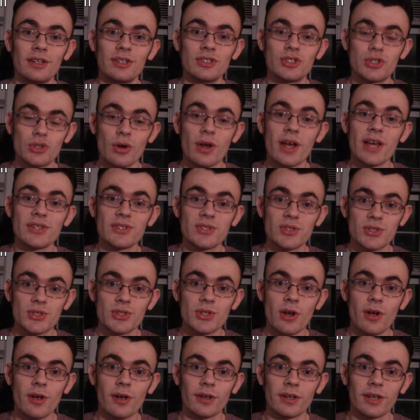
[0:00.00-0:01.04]
Jurassic
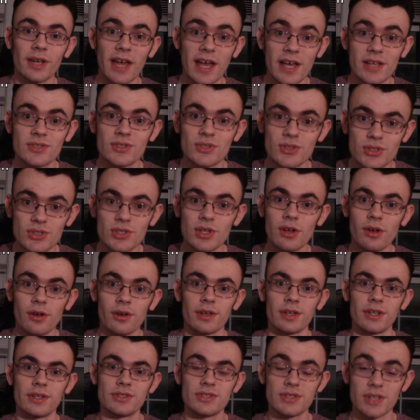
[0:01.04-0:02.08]
Shark as a
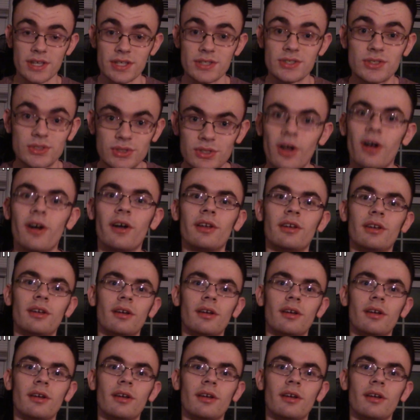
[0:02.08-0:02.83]
series is done.